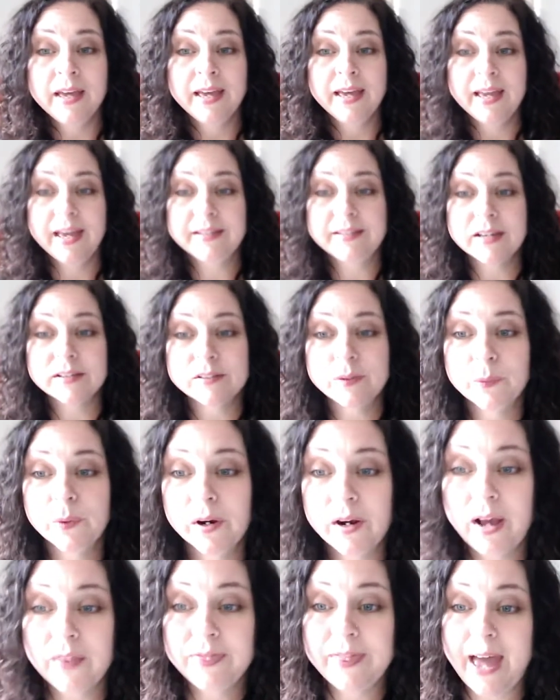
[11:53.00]
It doesn't
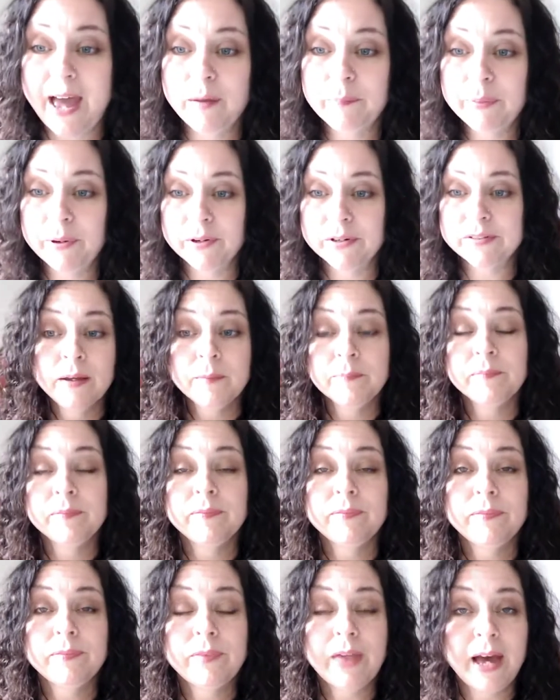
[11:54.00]
work on that person.
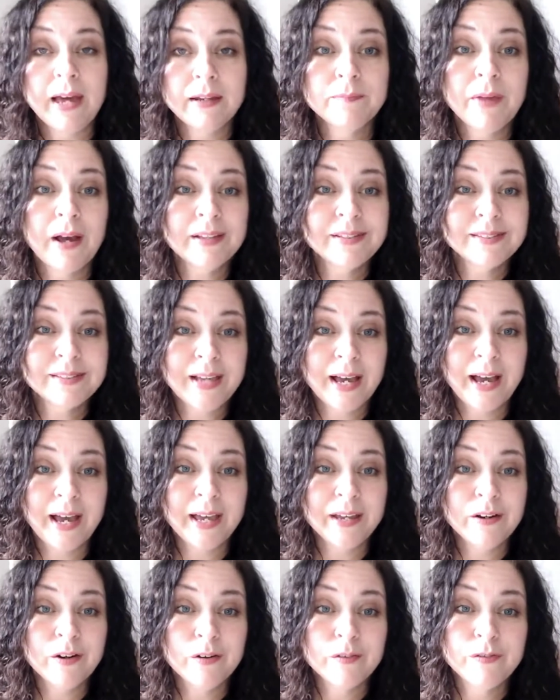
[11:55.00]
That
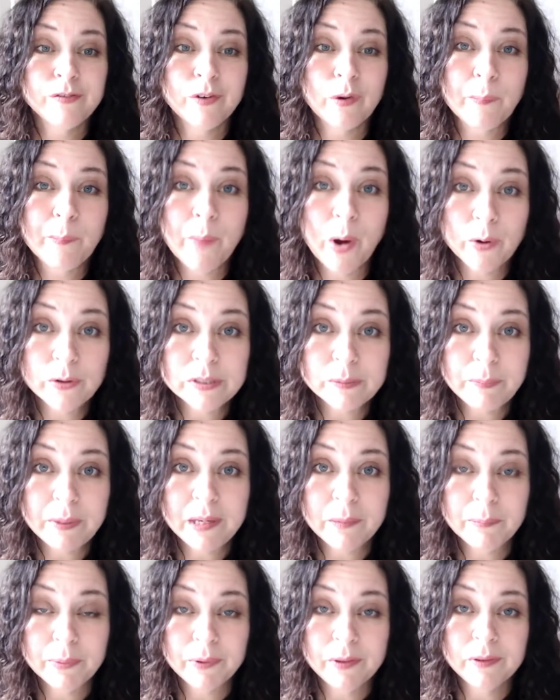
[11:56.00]
aside, for most
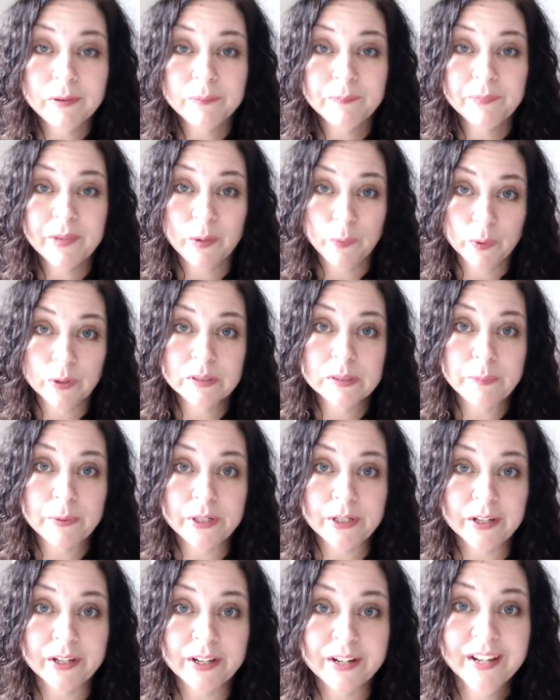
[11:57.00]
people, it works
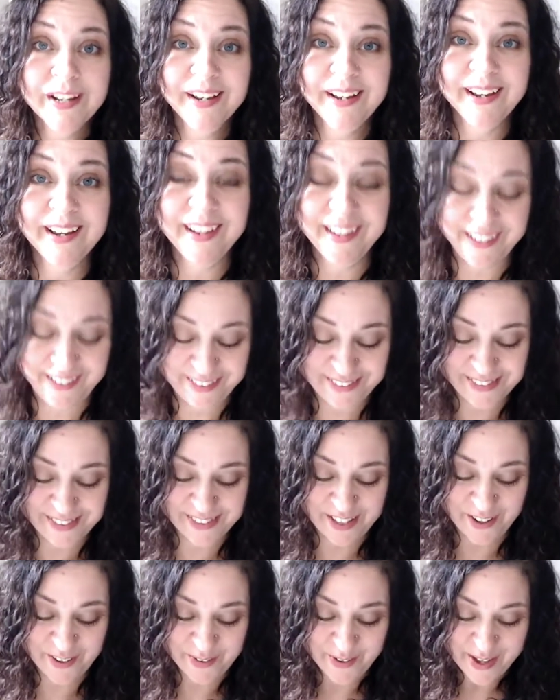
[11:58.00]
pretty good. And
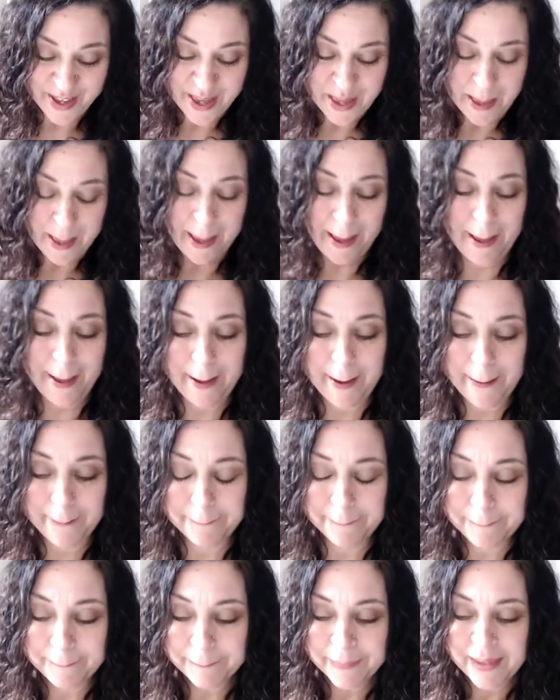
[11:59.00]
so
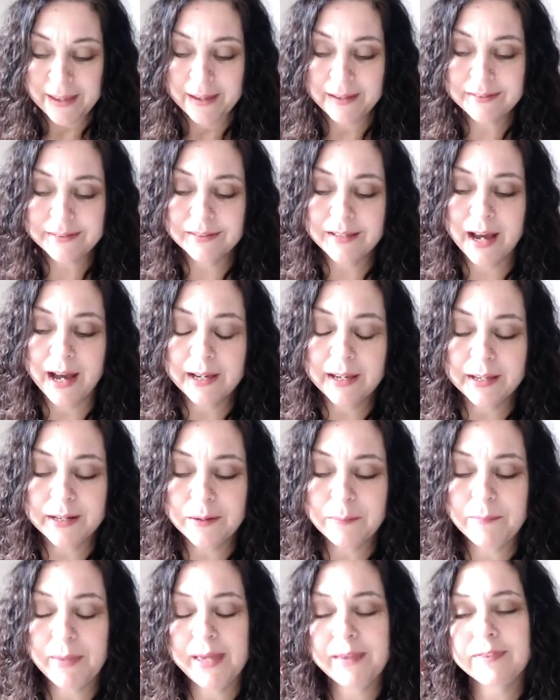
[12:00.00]
um, it's not going
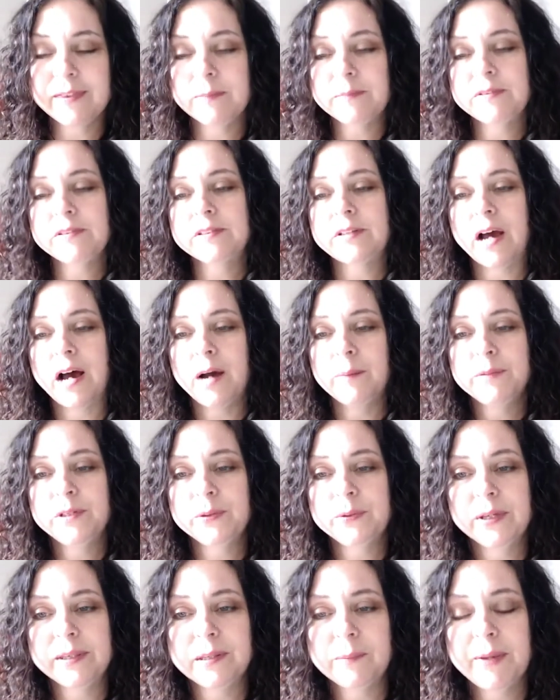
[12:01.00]
to make them stop
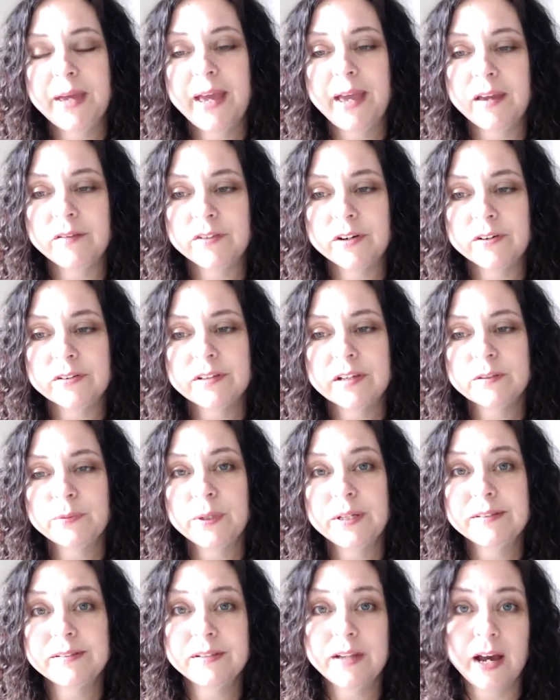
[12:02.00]
doing the behaviors. That's
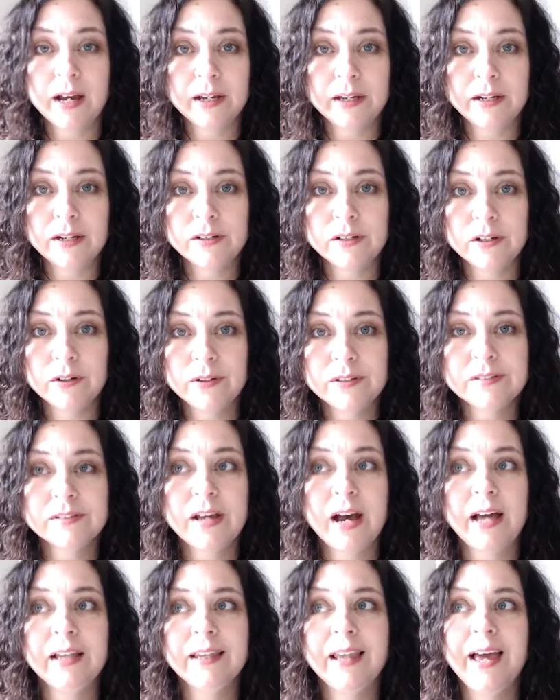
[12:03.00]
what it's not going to do. It's
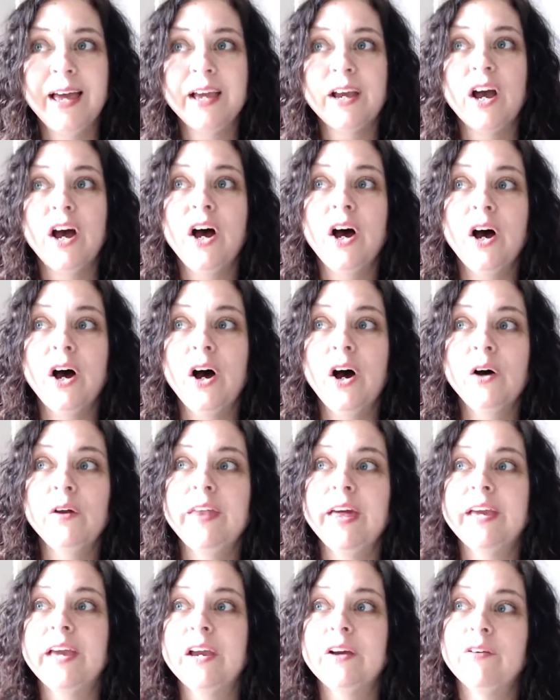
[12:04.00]
not like, oh,
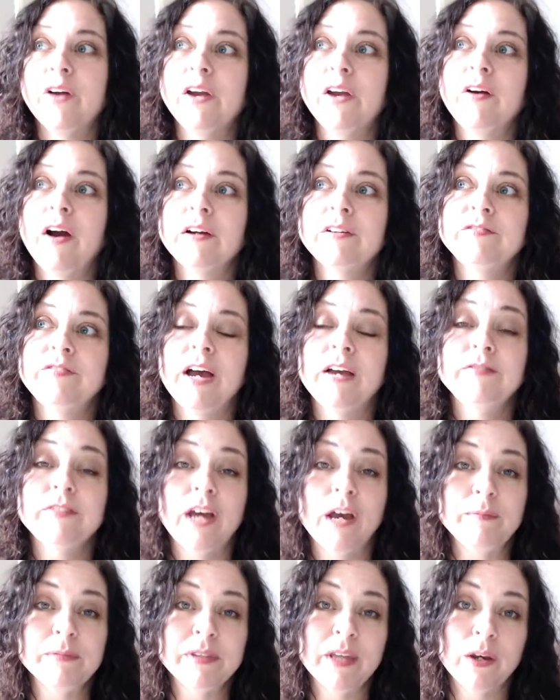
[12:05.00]
they get gray rocked five
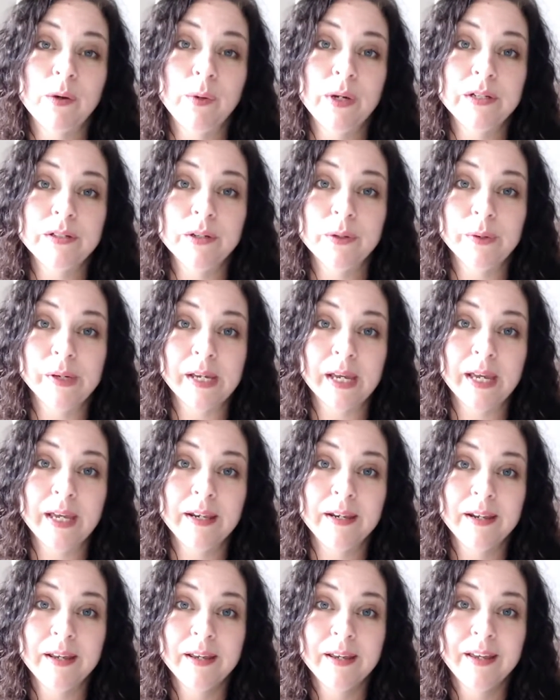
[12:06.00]
times, they quit doing it.
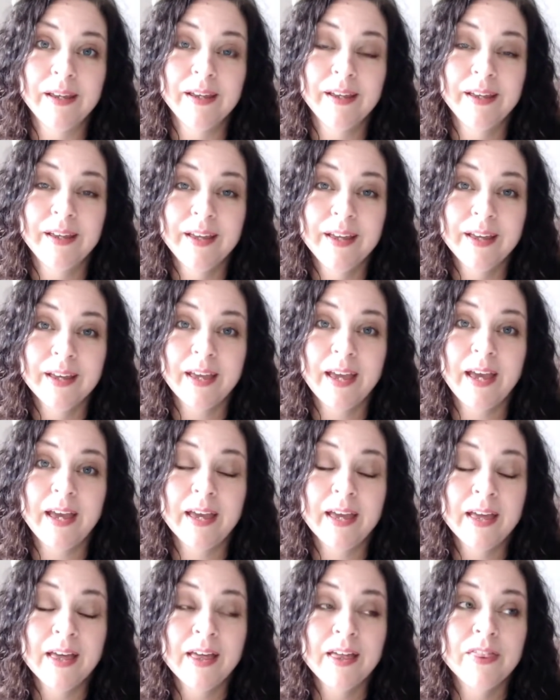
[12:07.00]
Okay.